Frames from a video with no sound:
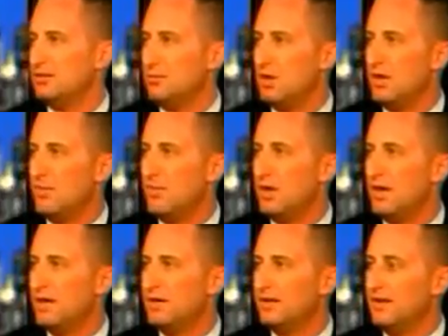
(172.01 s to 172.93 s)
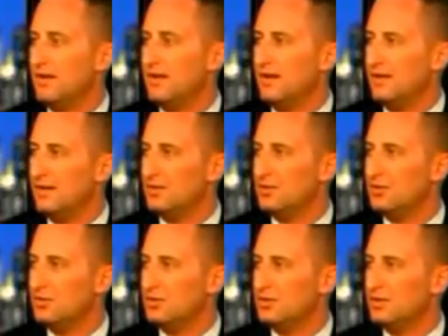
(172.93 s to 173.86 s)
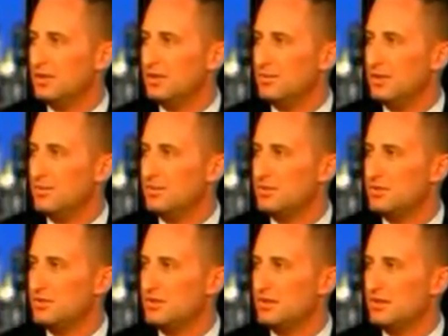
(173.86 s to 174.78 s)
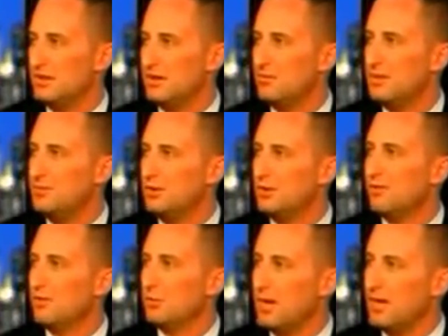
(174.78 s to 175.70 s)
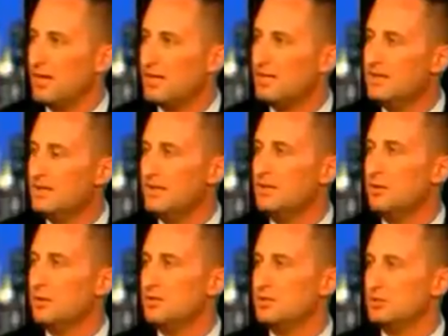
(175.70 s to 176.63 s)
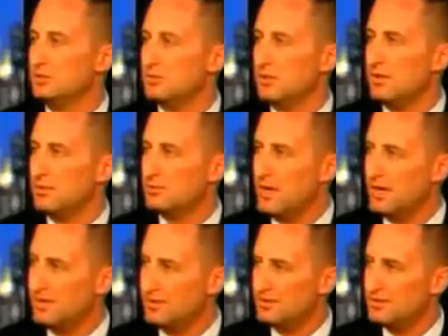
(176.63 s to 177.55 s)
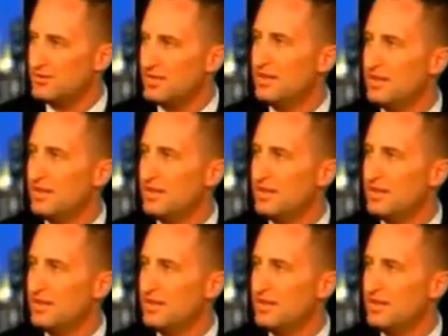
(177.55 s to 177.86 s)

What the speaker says: to my mind, that should maybe see a bit more of a rally in US interest rates markets,